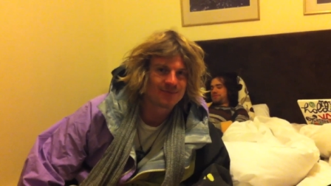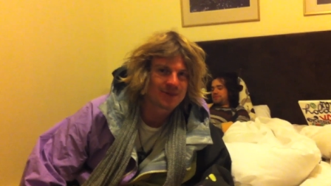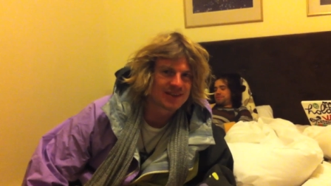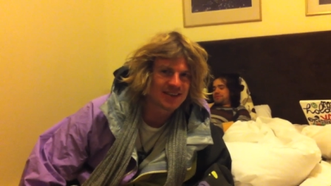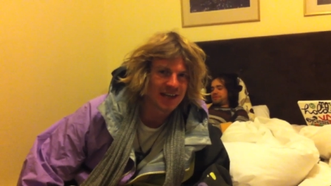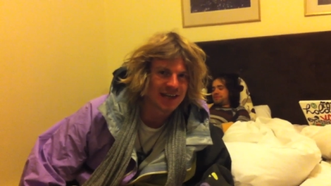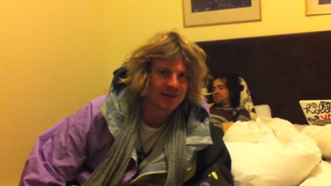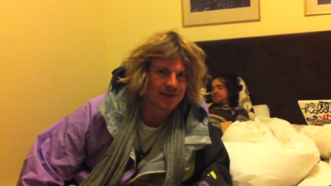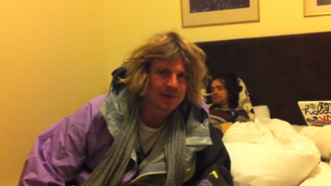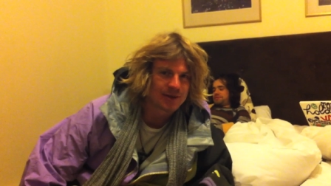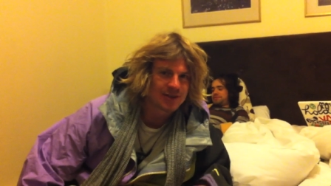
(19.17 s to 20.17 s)
Been
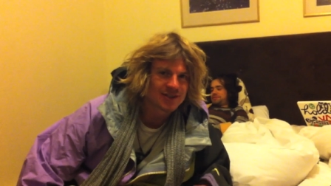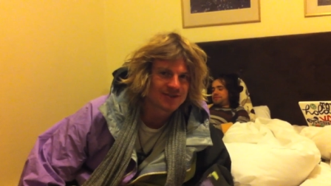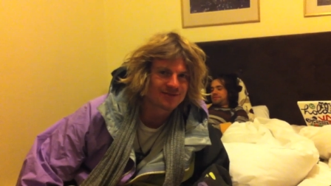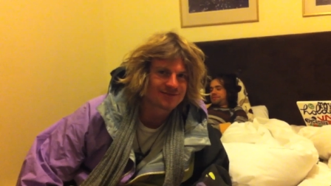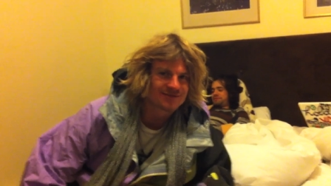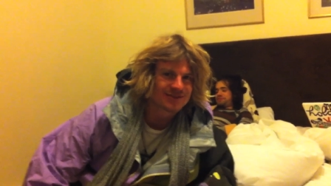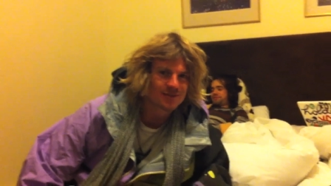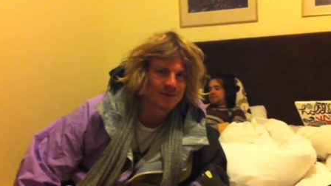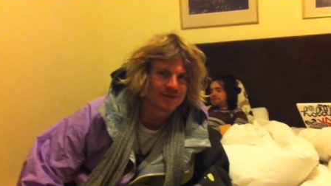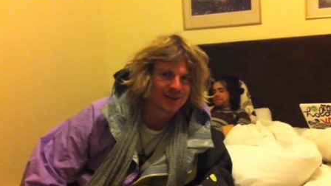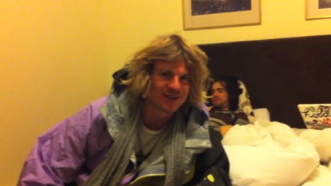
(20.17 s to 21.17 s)
skydiving a bunch. It's
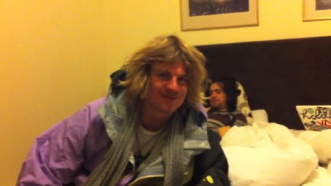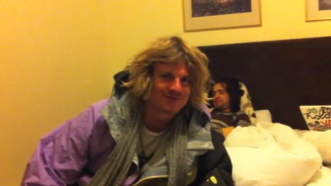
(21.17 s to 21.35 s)
been fun.